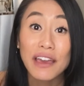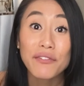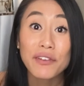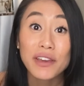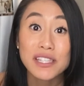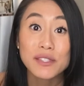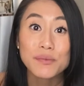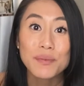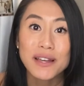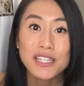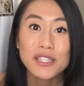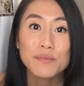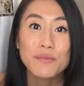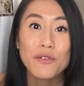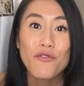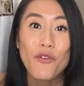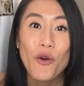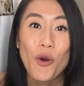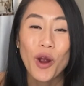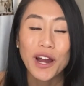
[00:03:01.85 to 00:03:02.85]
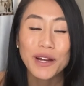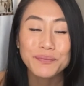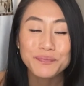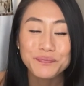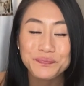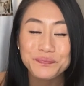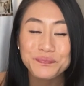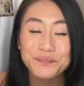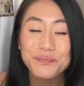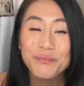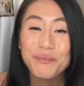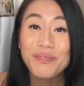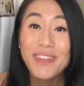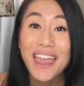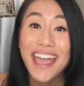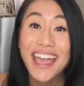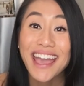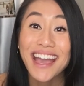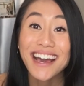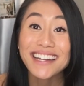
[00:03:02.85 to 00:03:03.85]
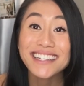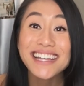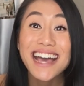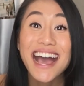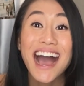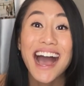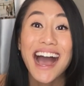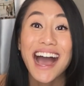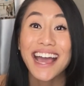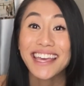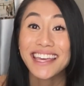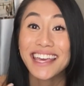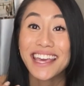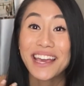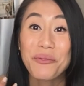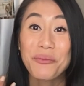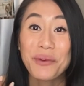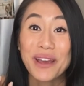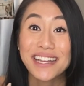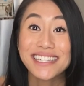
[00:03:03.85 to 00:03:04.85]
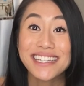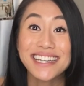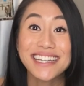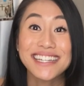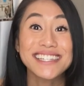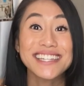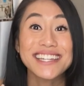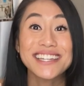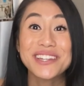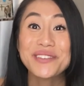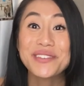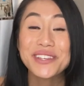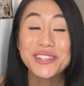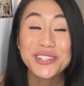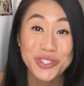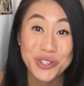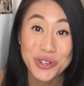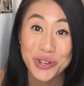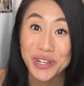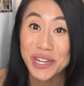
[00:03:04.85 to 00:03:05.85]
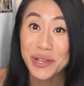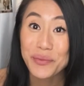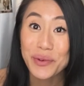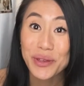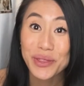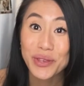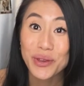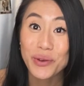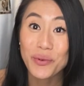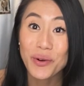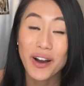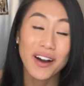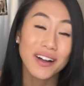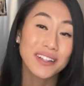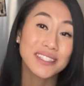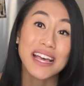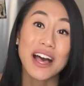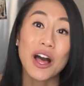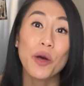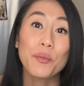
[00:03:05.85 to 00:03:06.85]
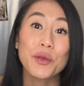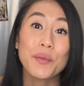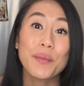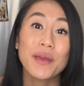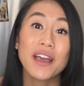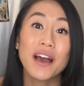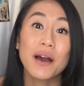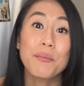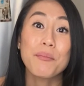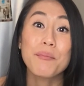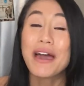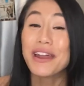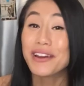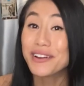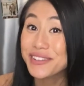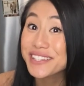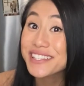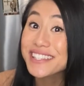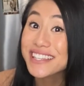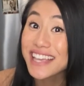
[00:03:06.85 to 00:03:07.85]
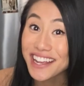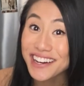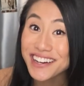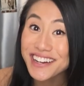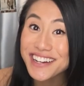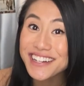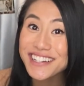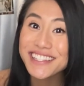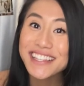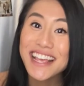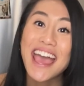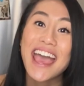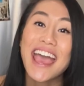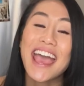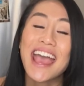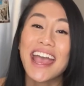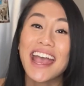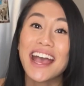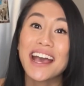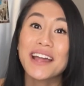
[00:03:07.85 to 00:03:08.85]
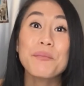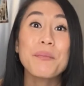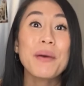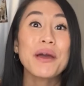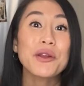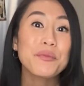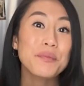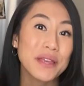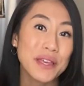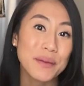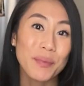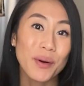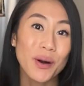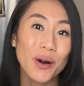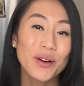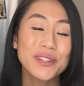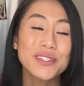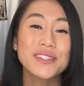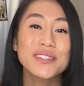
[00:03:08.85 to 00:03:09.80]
I've expressed before. And I can't wait to continue this journey with you all to help you become better skaters and better people.